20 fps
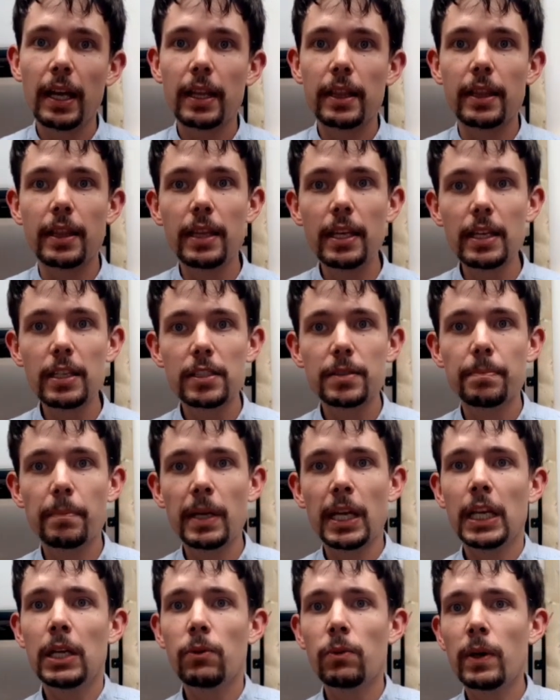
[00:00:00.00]
This
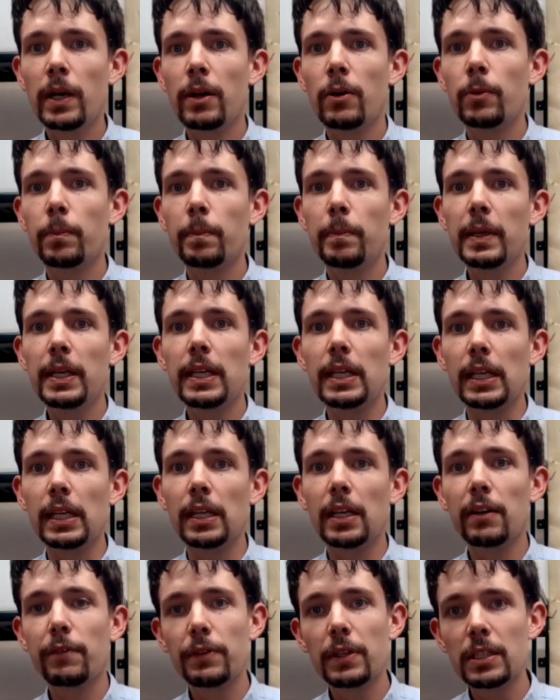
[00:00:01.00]
may well
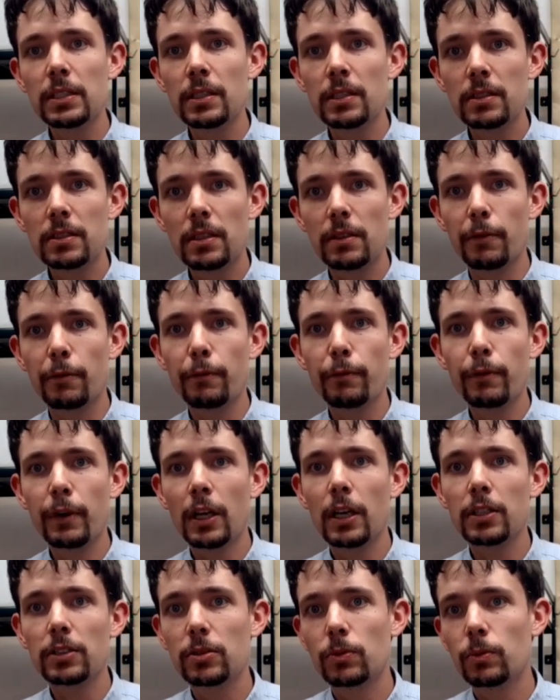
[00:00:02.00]
be, if this is the
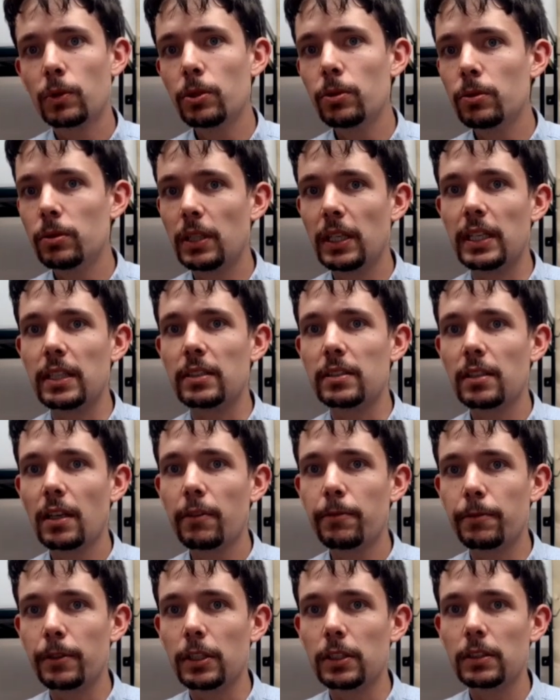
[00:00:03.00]
first wound he
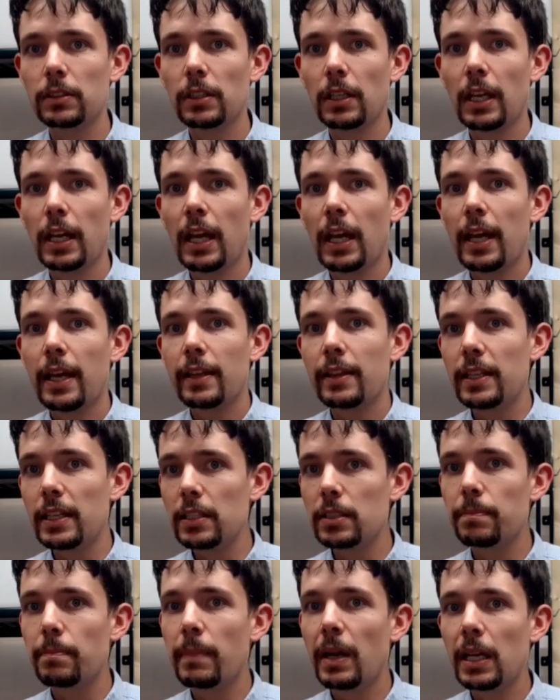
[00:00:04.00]
suffers,
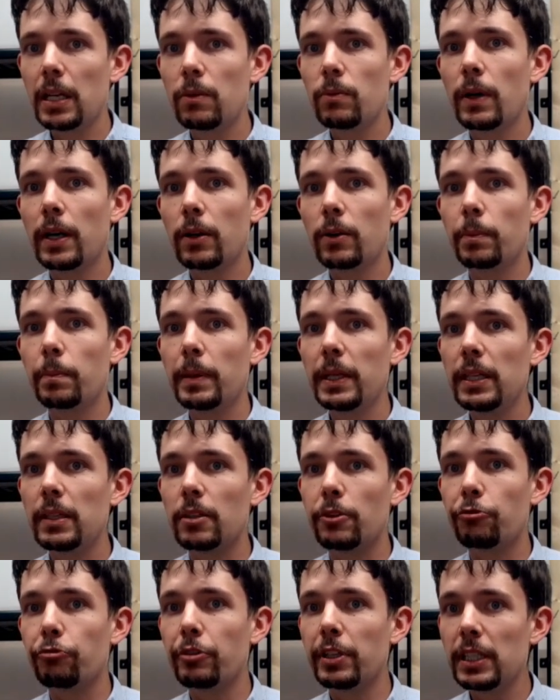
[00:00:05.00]
this may well be
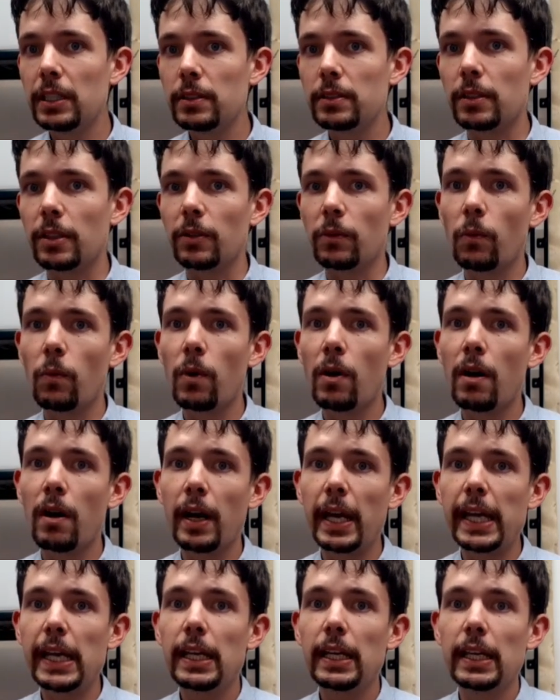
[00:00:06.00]
the reason
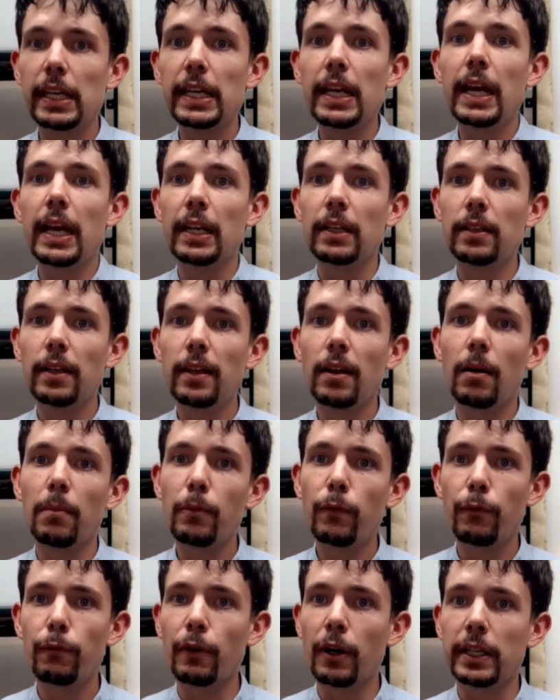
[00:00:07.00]
why he ended up
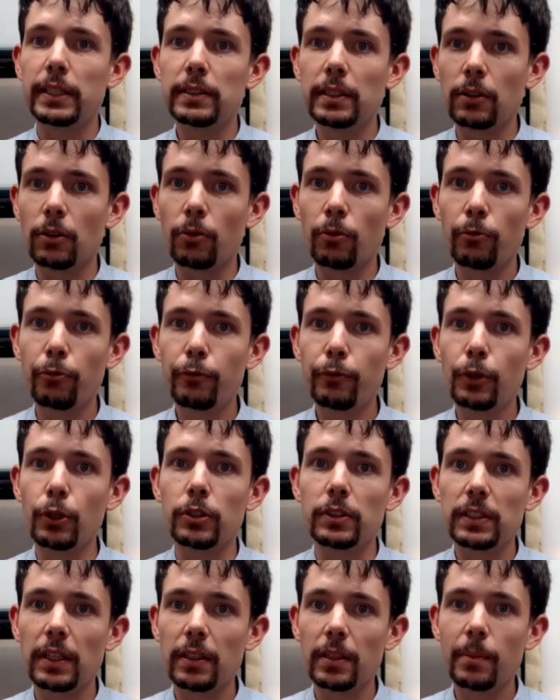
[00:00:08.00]
fighting on
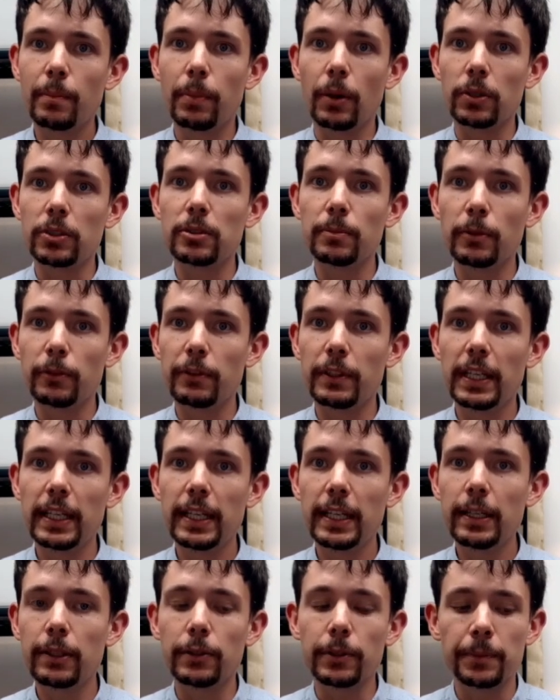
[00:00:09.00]
foot at the bottom of the
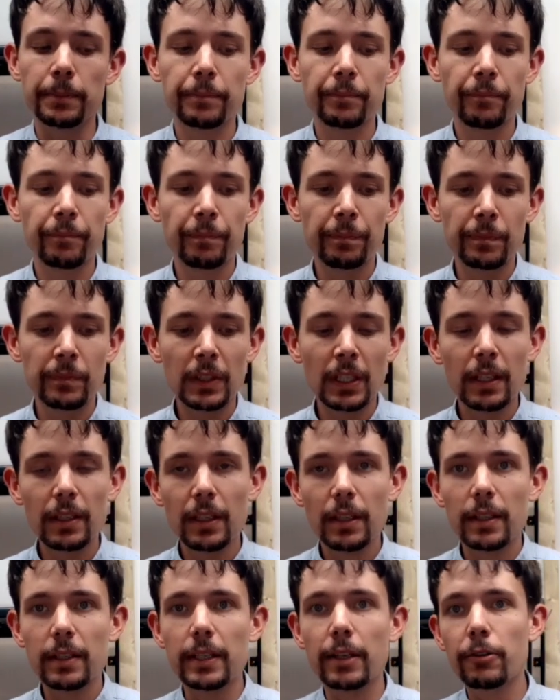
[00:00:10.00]
hill.
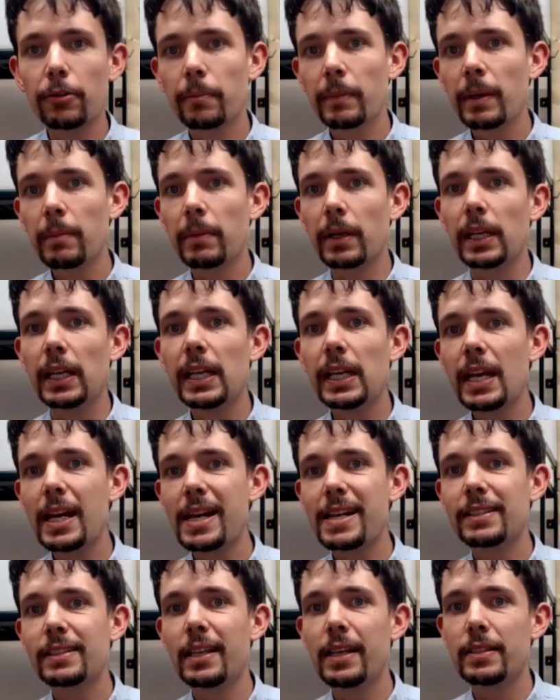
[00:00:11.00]
Now remember, he
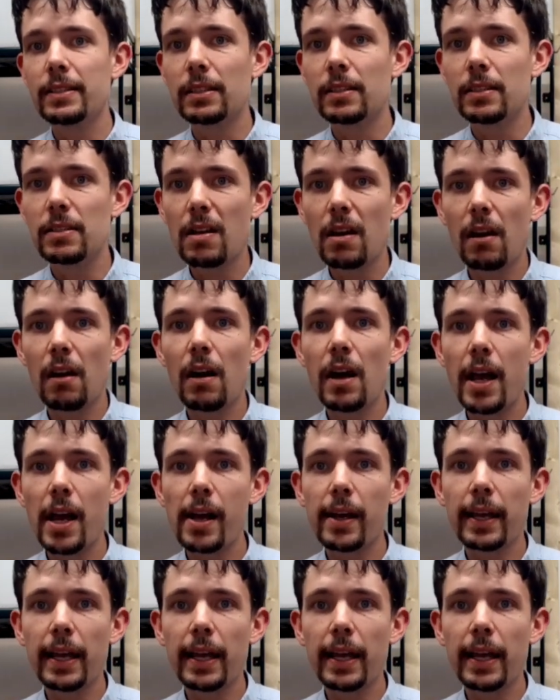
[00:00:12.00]
has his entire